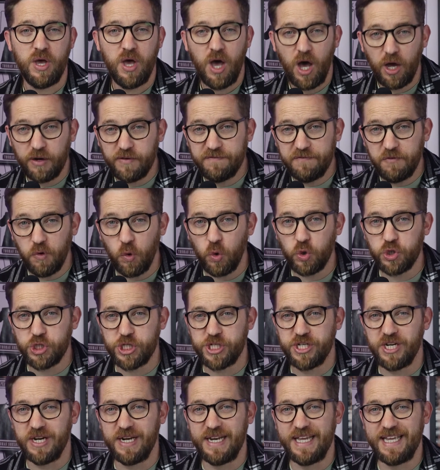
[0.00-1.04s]

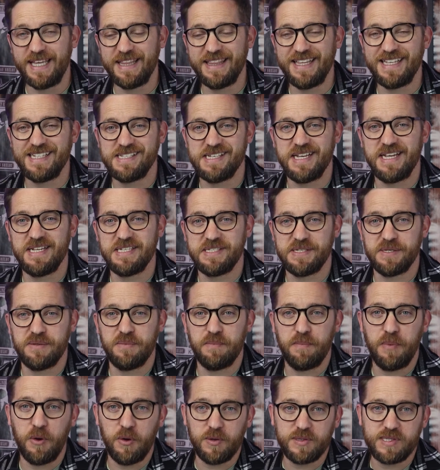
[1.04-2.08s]
Unfortunately, this
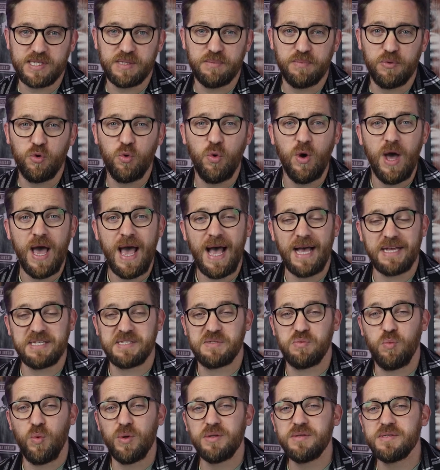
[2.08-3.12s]
isn't possible, as
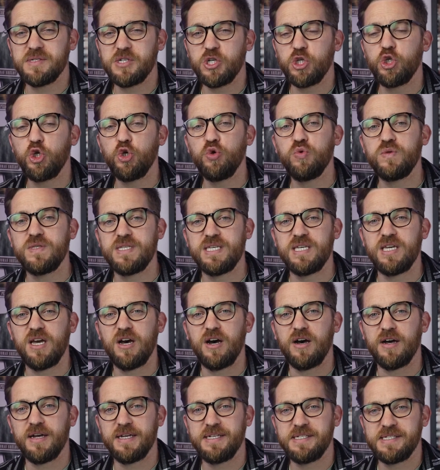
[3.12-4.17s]
once a
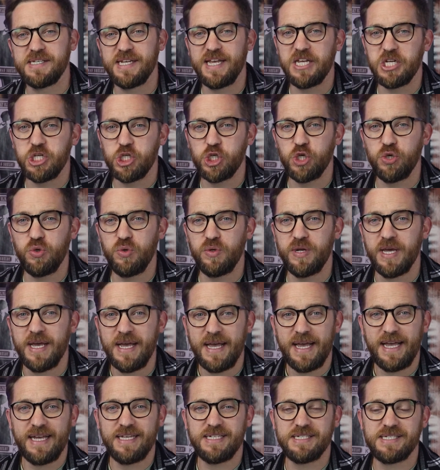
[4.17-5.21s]
UTR is issued,
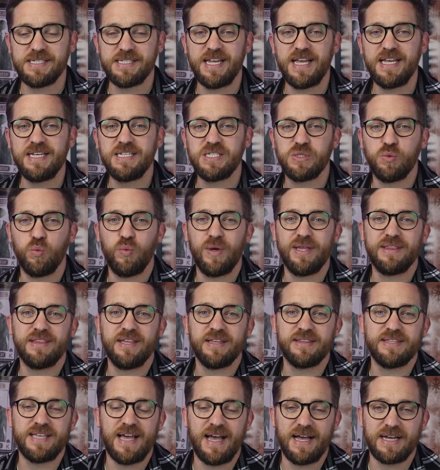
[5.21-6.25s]
it stays with the
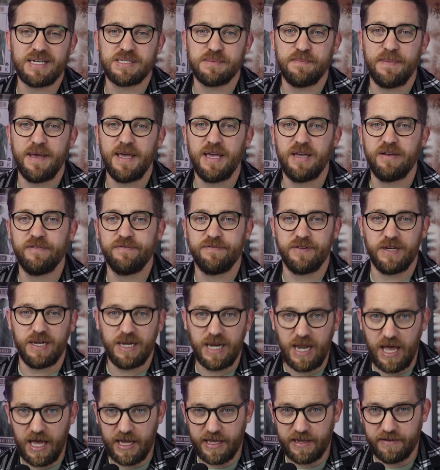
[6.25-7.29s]
taxpayer for
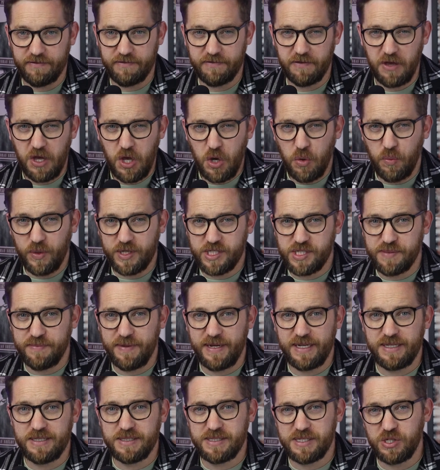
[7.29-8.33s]
life, which
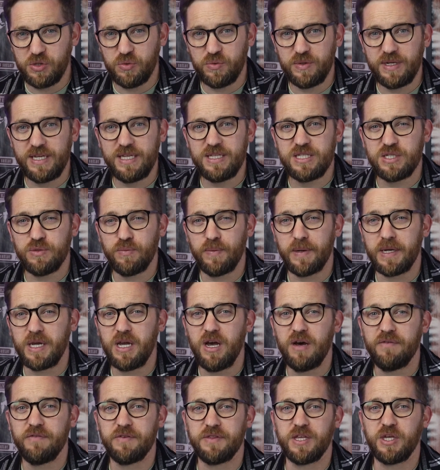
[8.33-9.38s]
means you'll need to
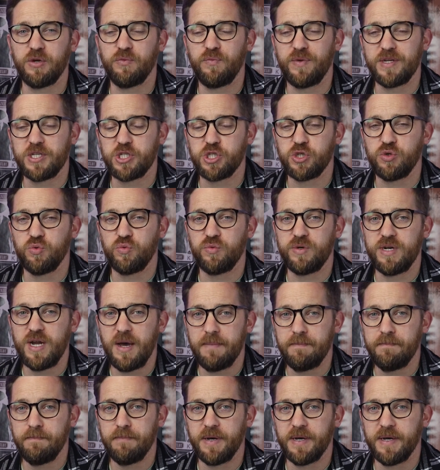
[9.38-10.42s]
recover the original
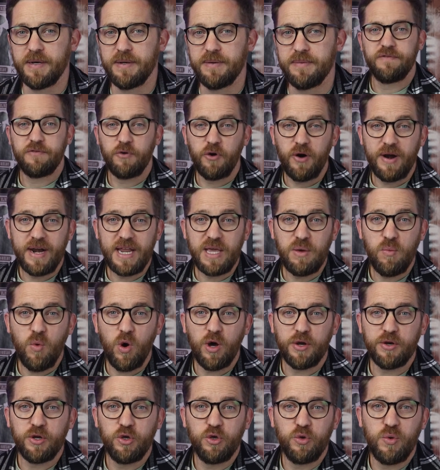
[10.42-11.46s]
number. For
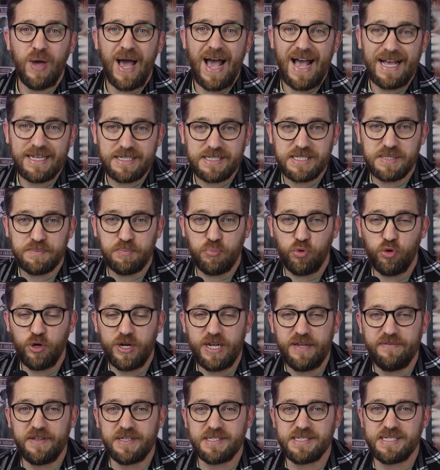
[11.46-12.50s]
anyone who has
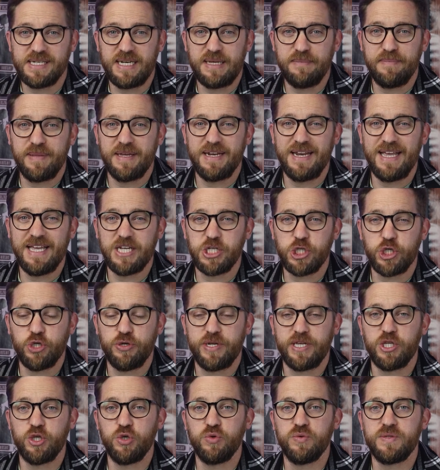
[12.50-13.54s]
previously been issued
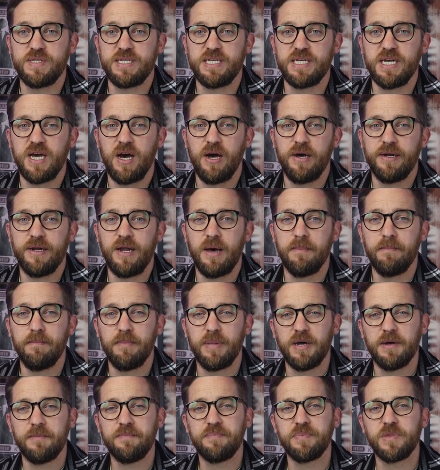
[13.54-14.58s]
a UTR
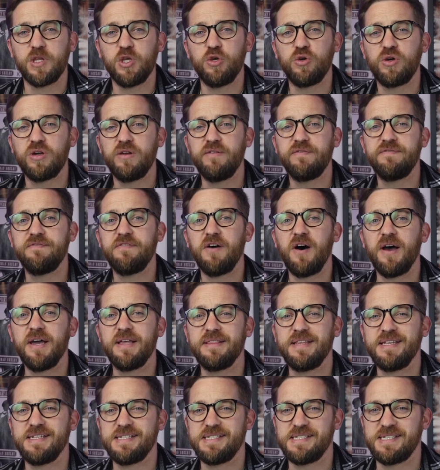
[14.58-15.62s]
number, you can
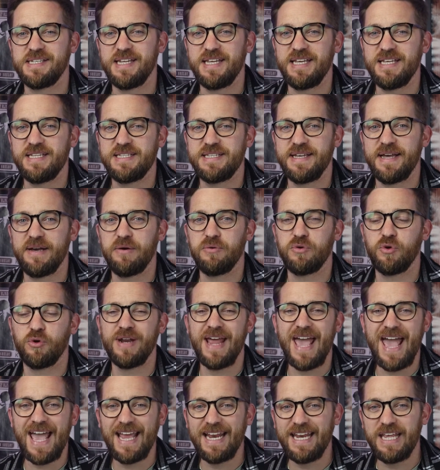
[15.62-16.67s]
find this detailed on
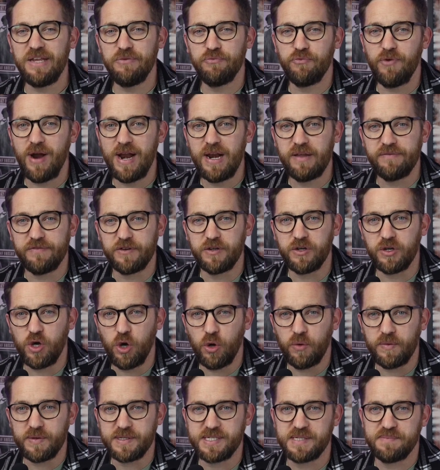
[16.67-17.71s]
any relevant
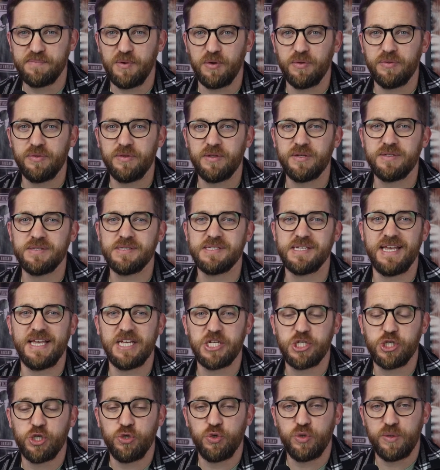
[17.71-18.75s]
correspondence
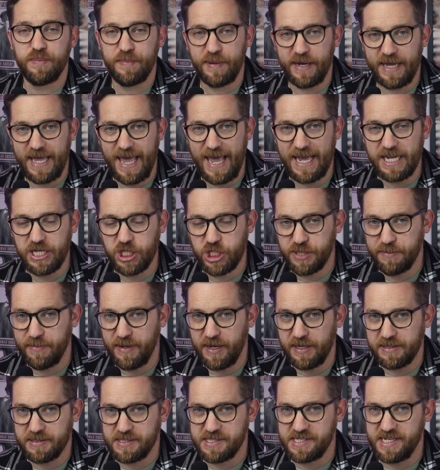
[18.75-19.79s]
issued by
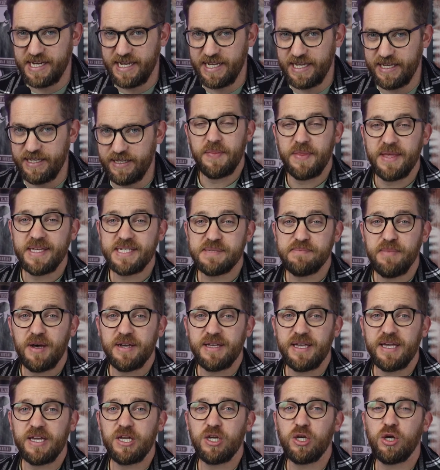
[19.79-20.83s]
HMRC. This
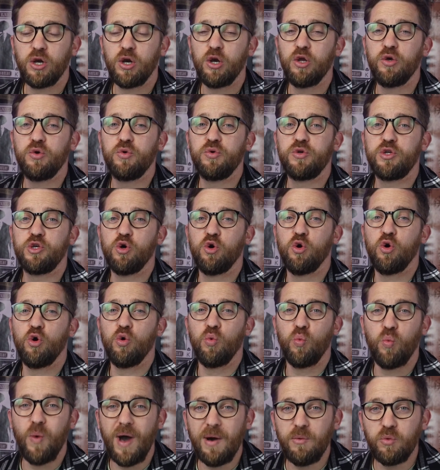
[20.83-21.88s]
might include
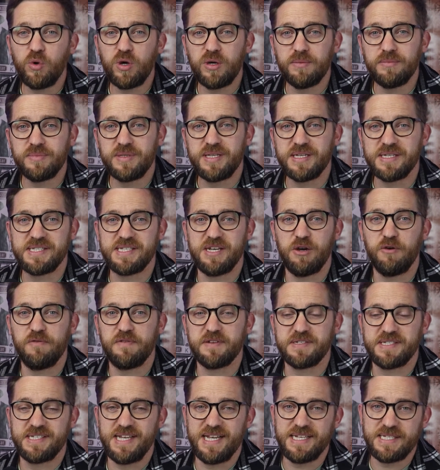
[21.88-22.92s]
your Welcome to
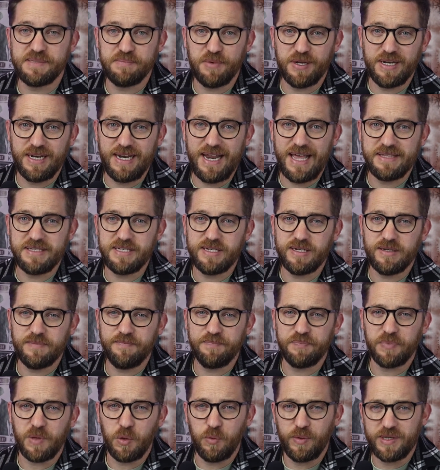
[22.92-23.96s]
Self-Assessment letter,
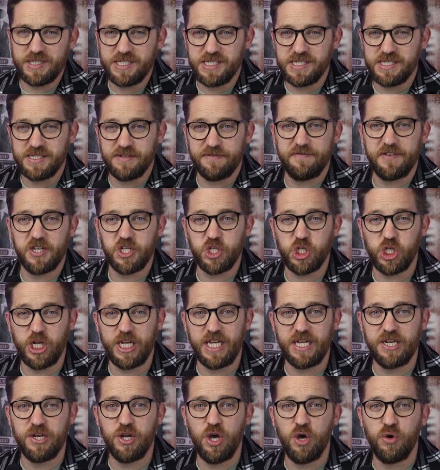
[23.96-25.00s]
which is
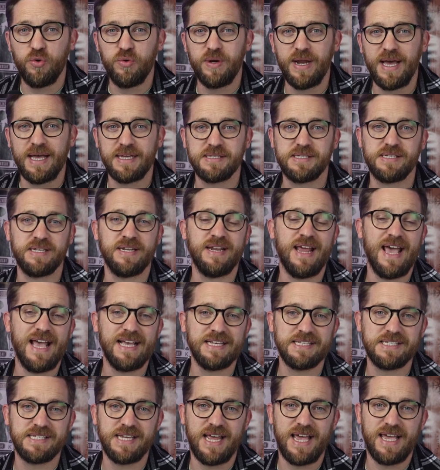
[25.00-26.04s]
officially known as an
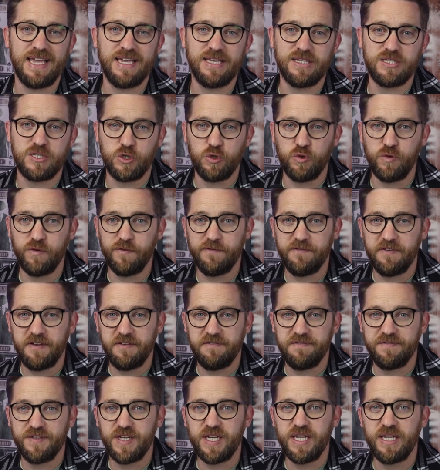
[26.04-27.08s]

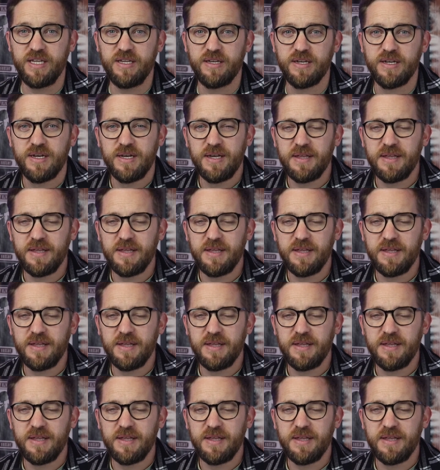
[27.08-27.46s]
SA250.